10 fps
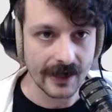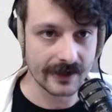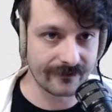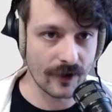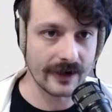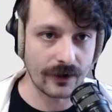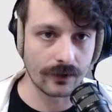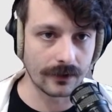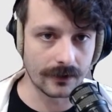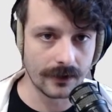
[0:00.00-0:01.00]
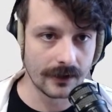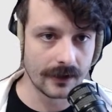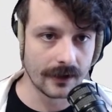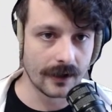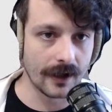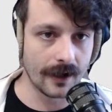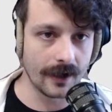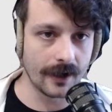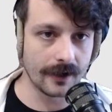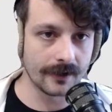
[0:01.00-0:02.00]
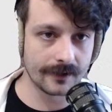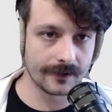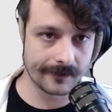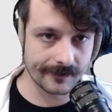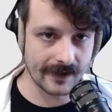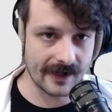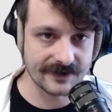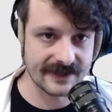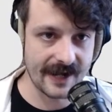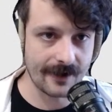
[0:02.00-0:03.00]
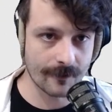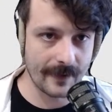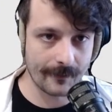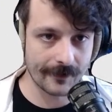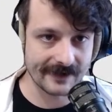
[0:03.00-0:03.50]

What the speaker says: It's very cool. I just can't remember